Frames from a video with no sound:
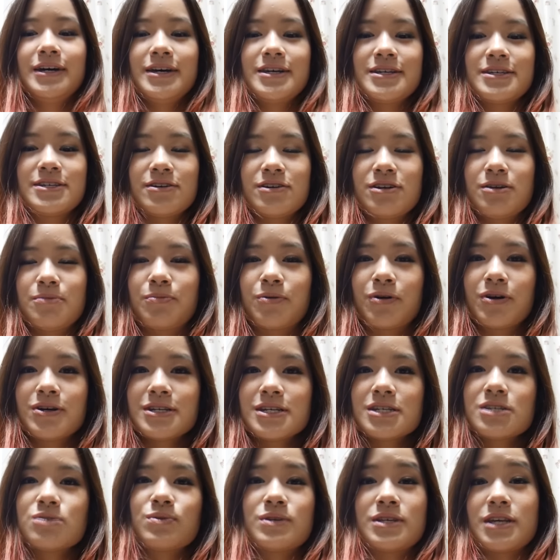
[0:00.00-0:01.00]
So the
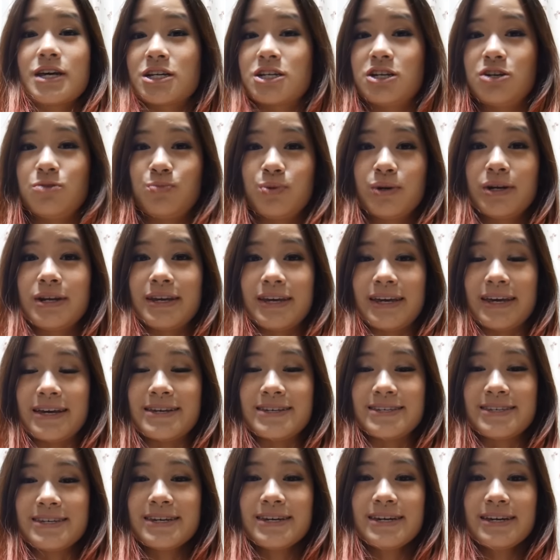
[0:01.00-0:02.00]
process was actually pretty
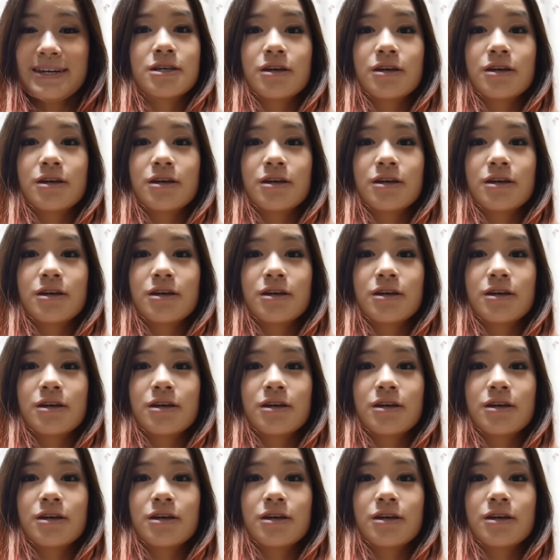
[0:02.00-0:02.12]
easy.